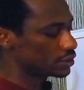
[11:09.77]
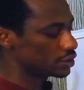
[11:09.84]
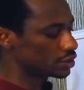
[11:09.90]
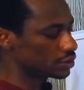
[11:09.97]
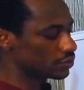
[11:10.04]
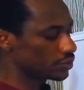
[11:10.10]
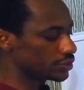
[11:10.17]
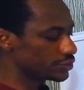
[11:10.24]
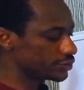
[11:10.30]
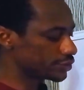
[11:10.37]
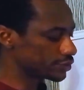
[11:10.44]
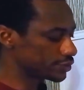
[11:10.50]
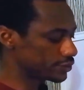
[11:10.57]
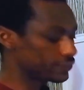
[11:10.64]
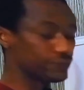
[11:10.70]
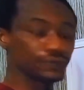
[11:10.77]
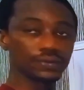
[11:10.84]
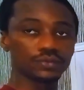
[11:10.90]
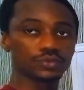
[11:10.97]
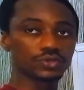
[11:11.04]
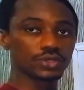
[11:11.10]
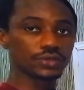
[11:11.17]
Take away 16
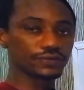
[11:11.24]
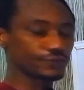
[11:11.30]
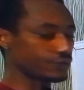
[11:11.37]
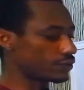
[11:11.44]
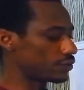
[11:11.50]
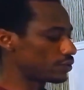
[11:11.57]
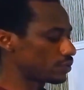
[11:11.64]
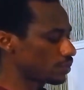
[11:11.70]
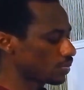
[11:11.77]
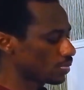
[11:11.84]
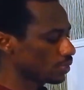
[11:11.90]
from 24,